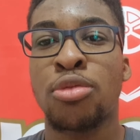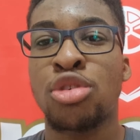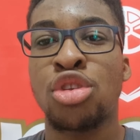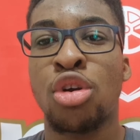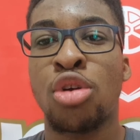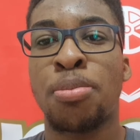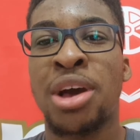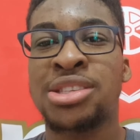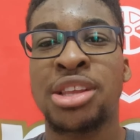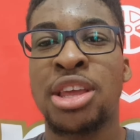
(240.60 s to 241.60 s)
you know,
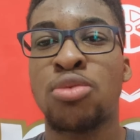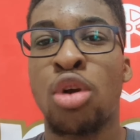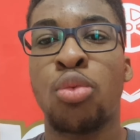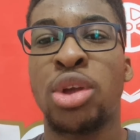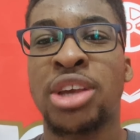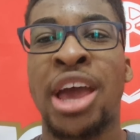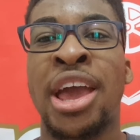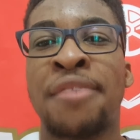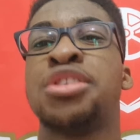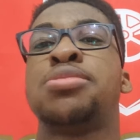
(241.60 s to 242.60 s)
personally wrong with Kai
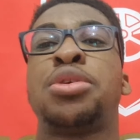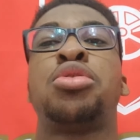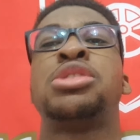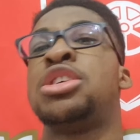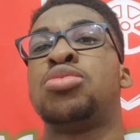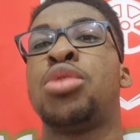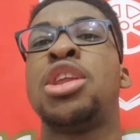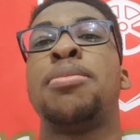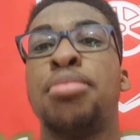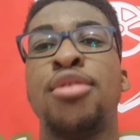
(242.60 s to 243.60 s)
Havertz, because he's
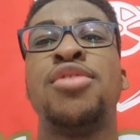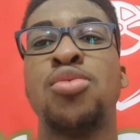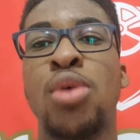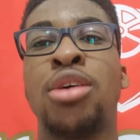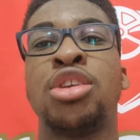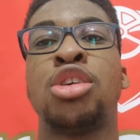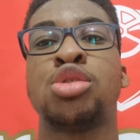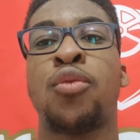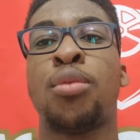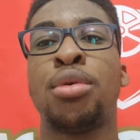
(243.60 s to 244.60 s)
really improving well in
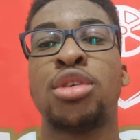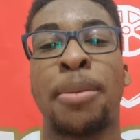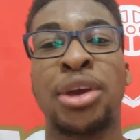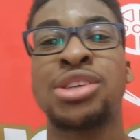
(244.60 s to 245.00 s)
Arsenal Football Club.